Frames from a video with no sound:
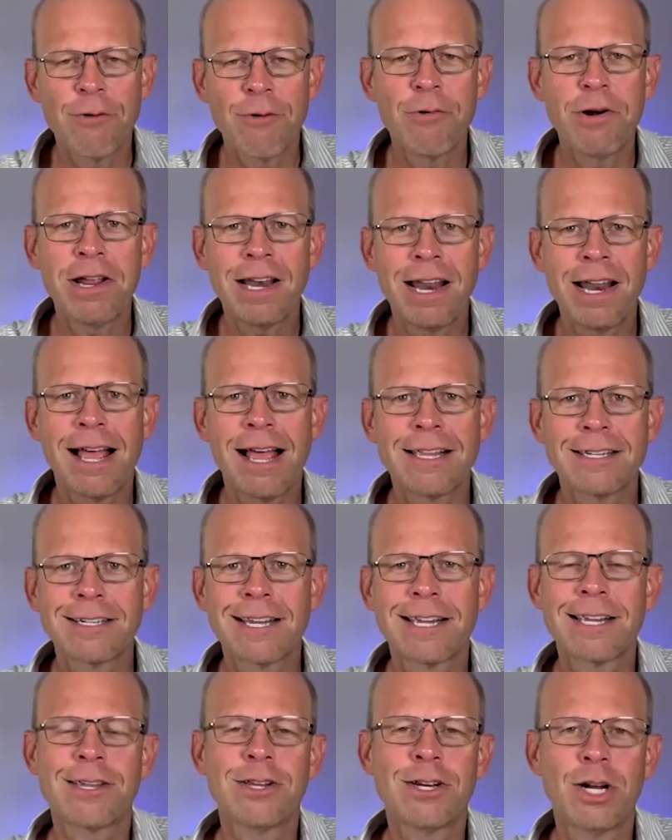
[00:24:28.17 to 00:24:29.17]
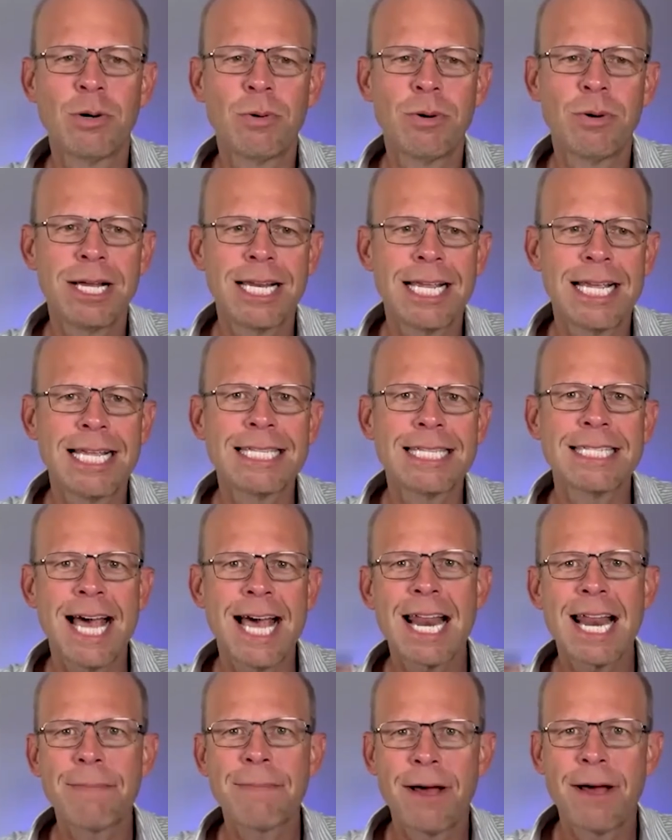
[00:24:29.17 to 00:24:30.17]
I realized, like, you know what? It's
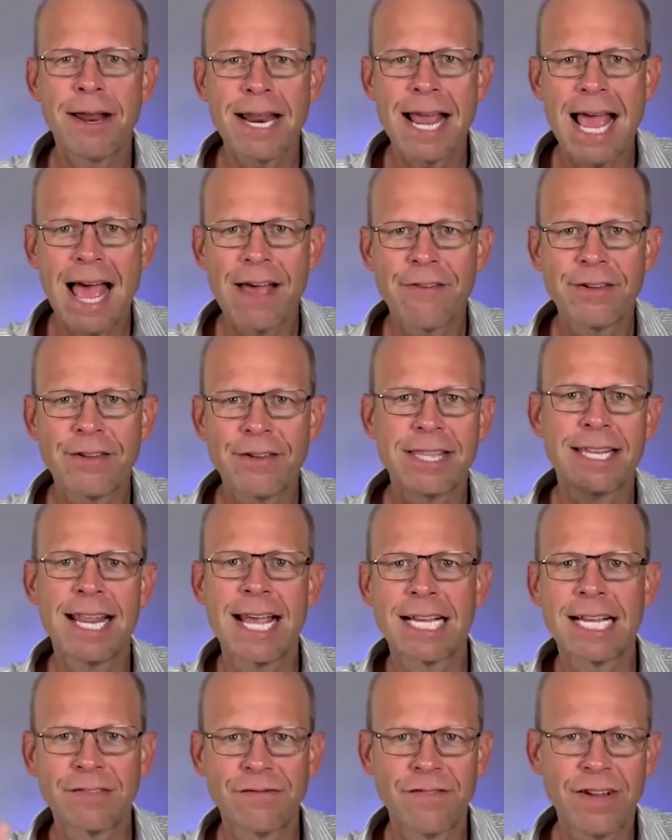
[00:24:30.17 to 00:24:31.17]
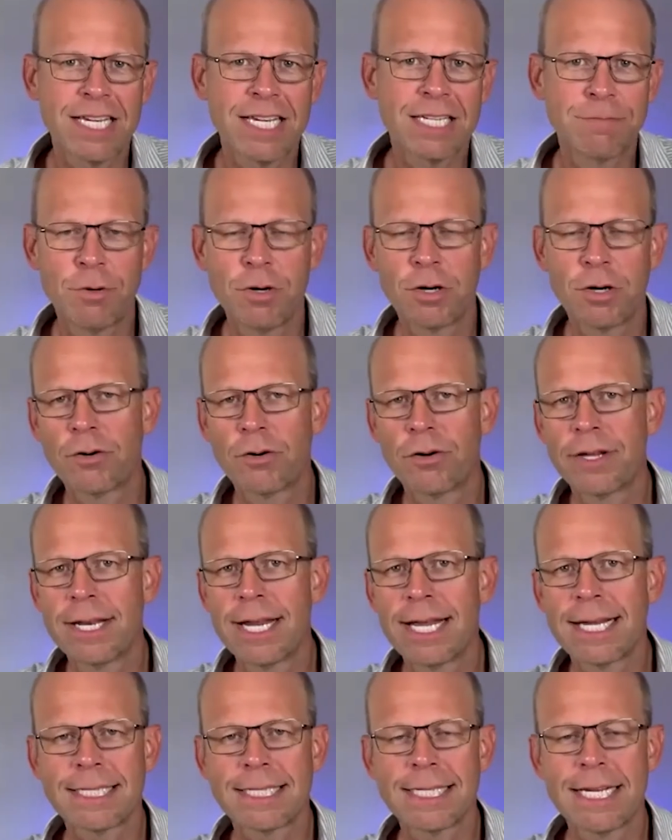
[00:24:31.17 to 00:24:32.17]
not about having the next Facebook or
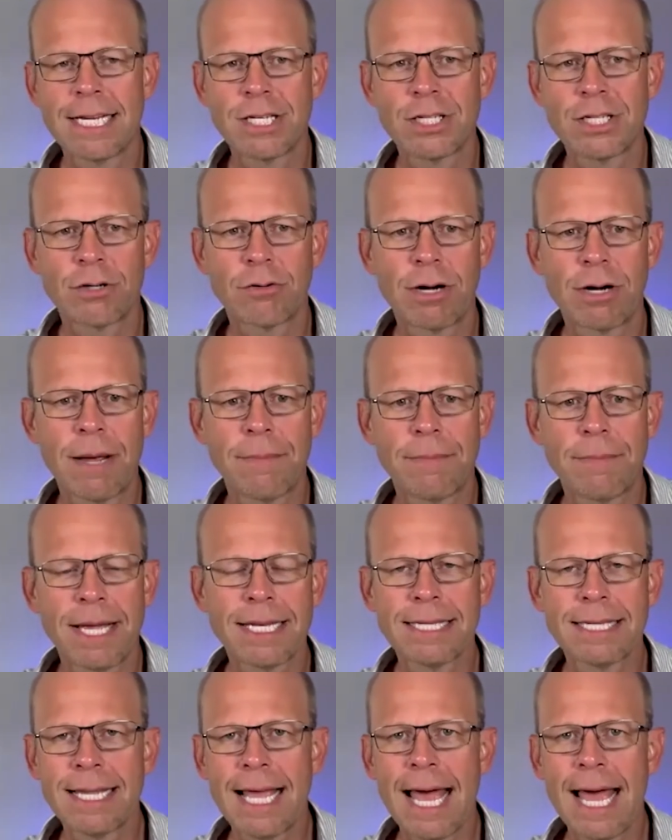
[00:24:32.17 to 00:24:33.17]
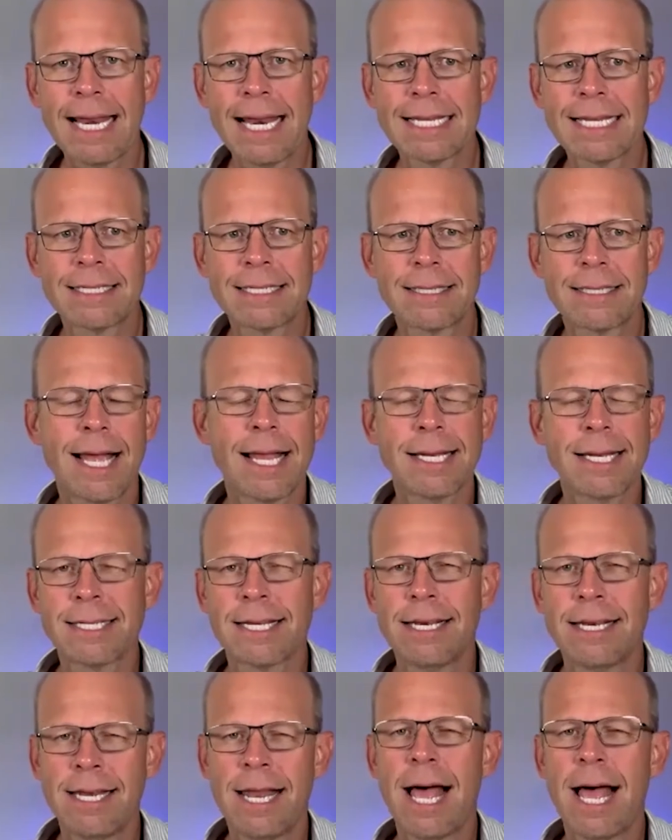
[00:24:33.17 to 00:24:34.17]
the next Instagram. That that is that
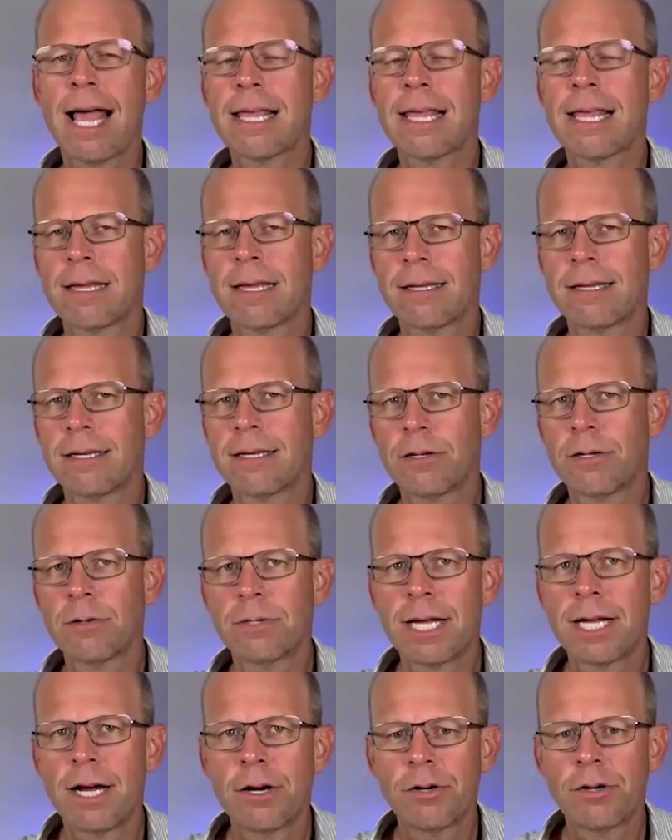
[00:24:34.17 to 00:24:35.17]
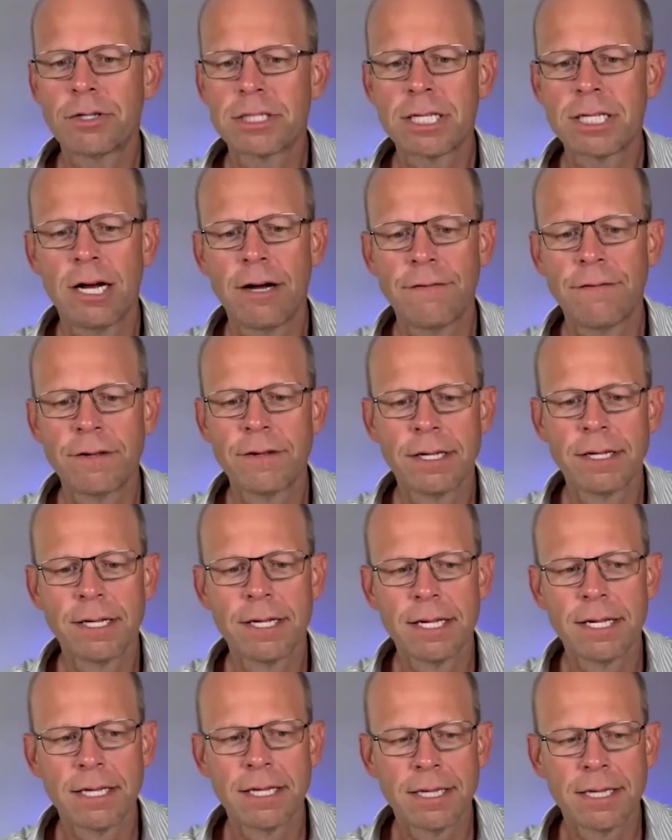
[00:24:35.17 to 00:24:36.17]
is a lie that you tell yourself.
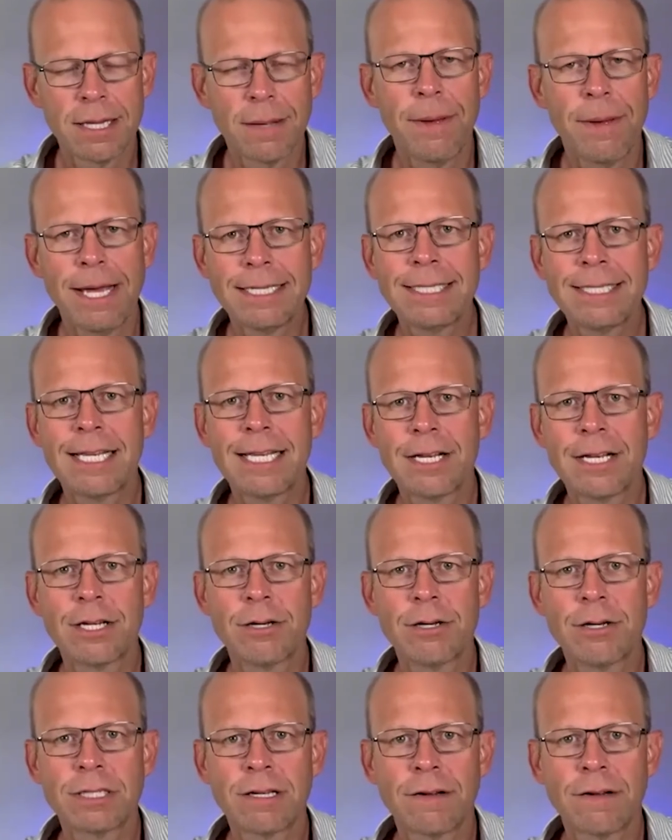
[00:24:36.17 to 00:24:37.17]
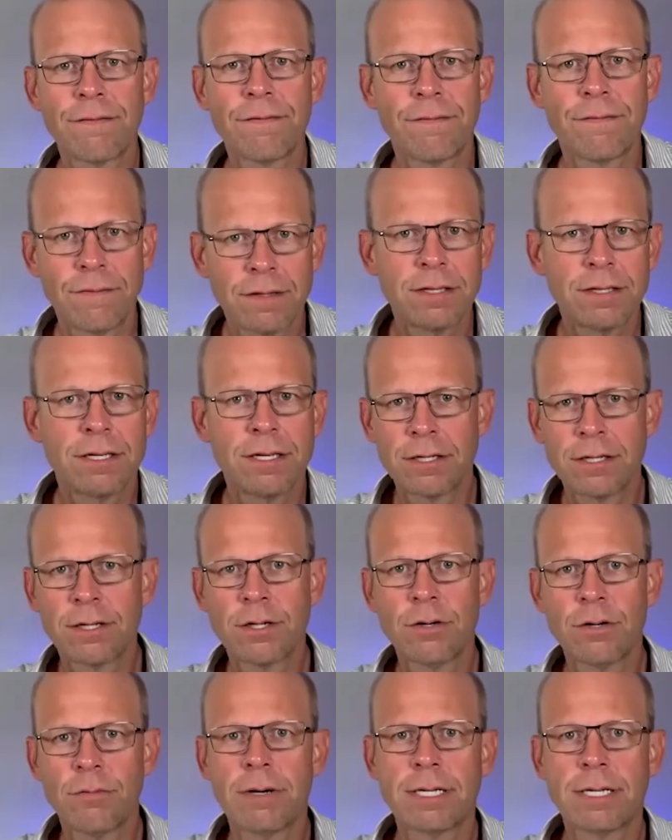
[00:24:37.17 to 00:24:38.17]
The best thing to do is to to
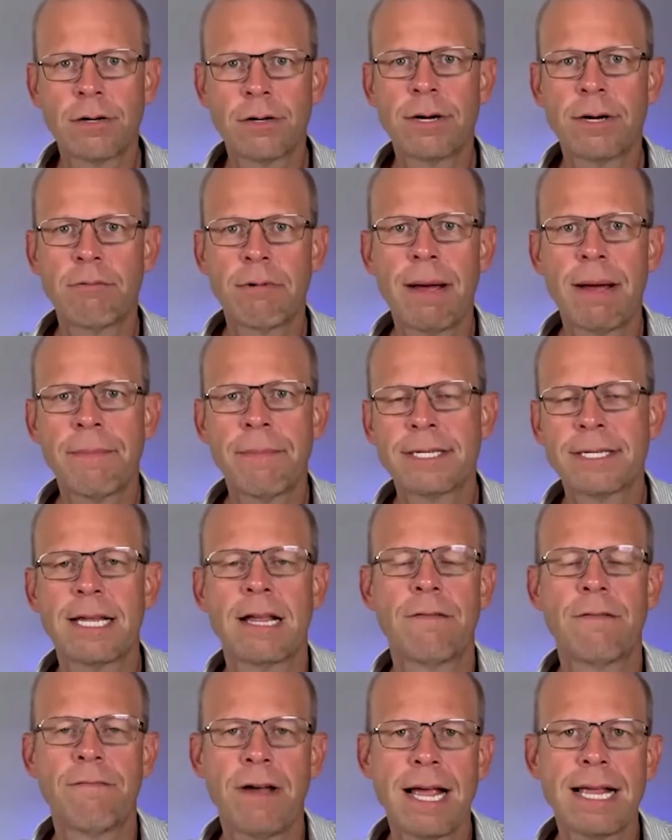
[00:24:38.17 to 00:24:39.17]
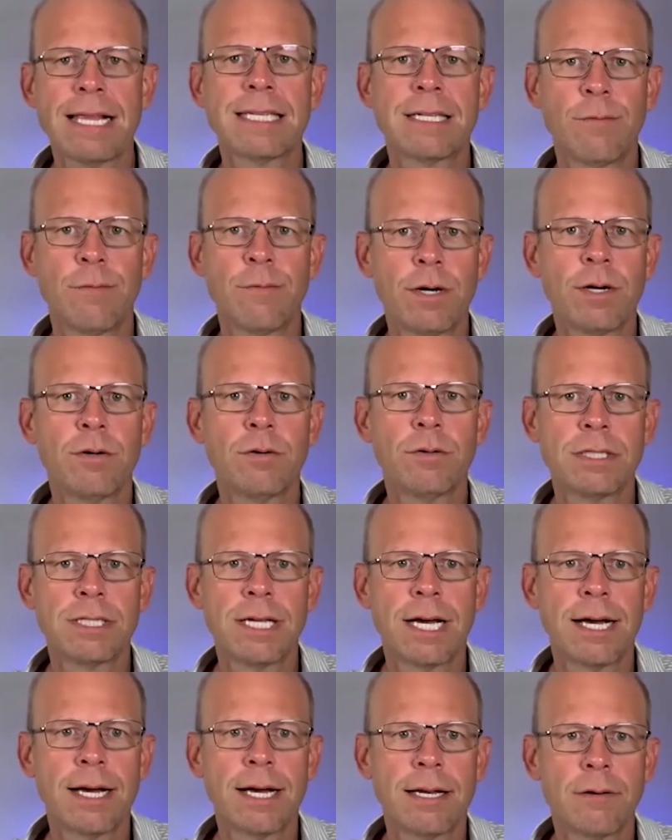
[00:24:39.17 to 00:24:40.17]
do what Tony Robbins said. Find someone who's
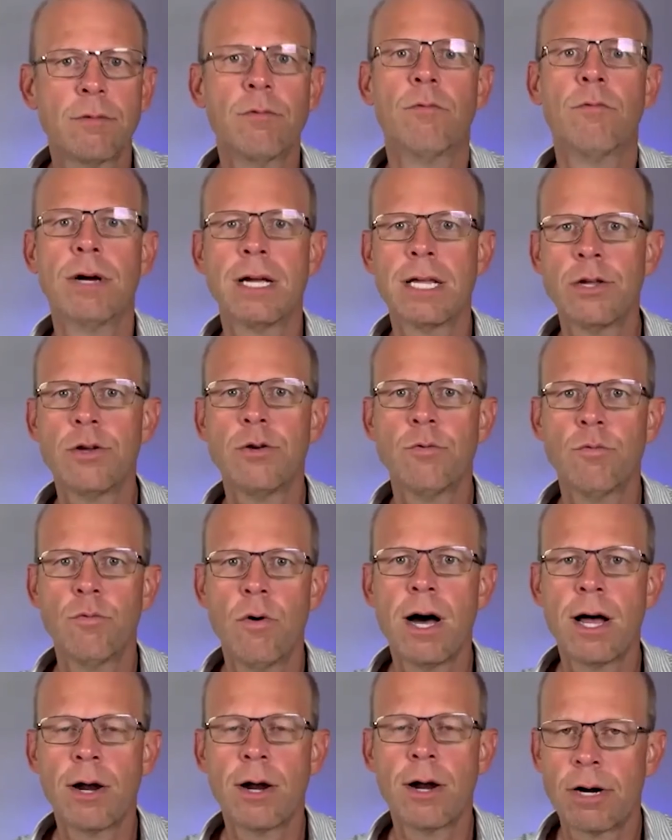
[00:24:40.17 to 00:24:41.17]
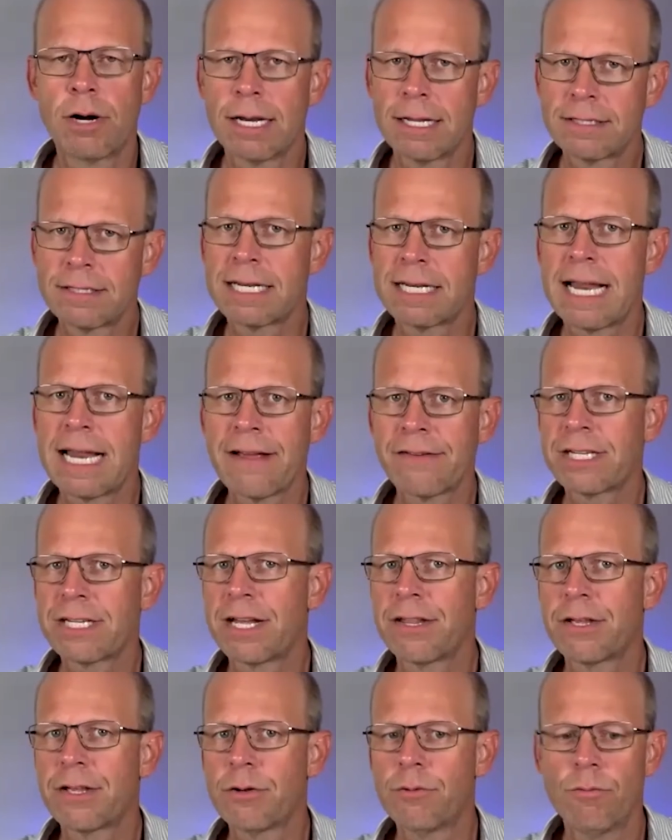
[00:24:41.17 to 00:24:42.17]
done what you want or lives the
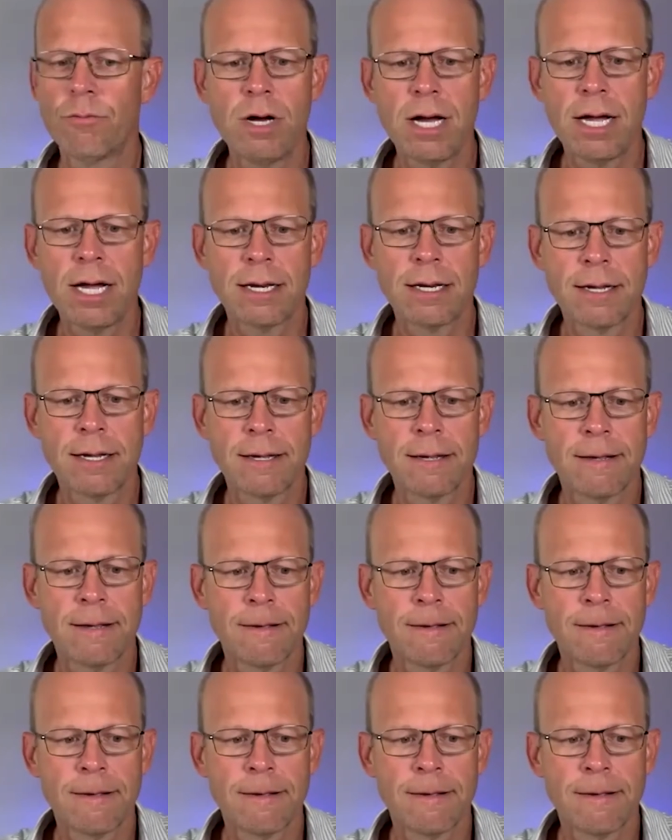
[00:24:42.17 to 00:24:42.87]
lifestyle that you want